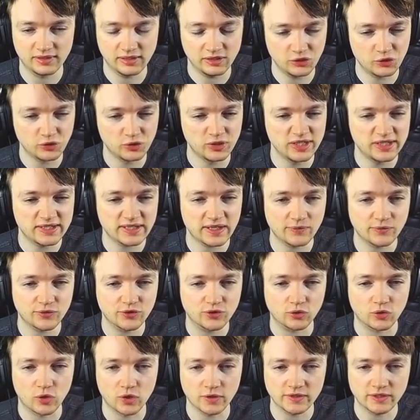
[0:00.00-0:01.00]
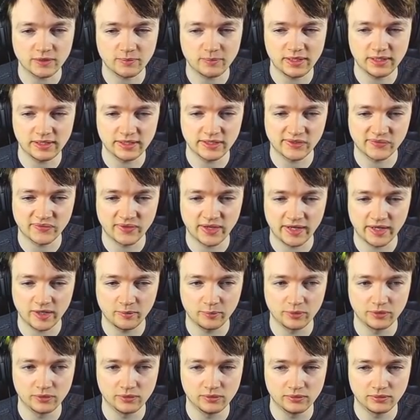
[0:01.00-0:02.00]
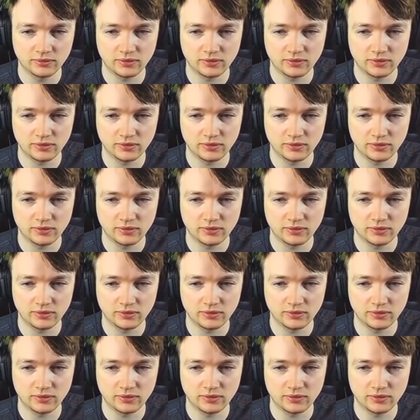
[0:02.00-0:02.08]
You need to have draw to make this viable